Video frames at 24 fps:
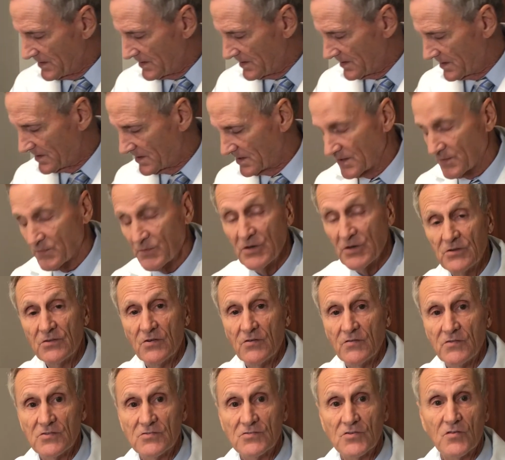And I'm to
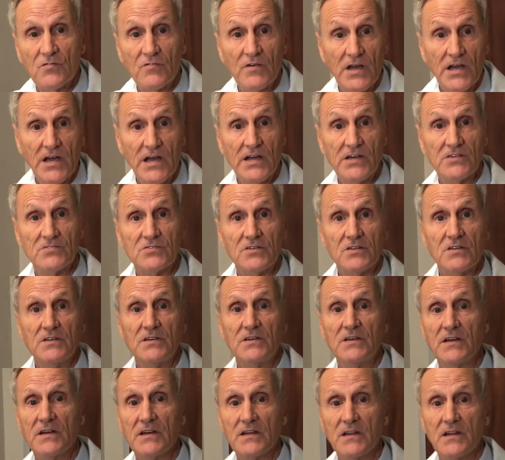turn this over to
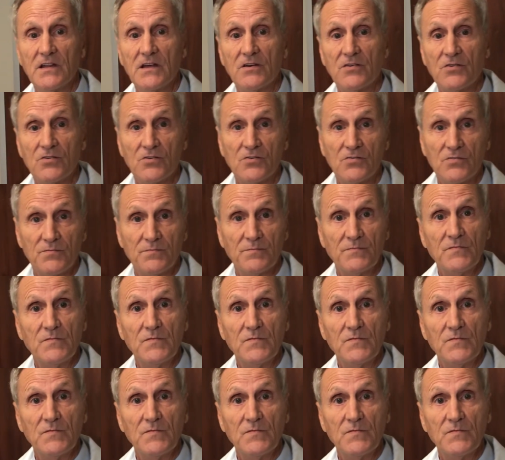Ashley and let her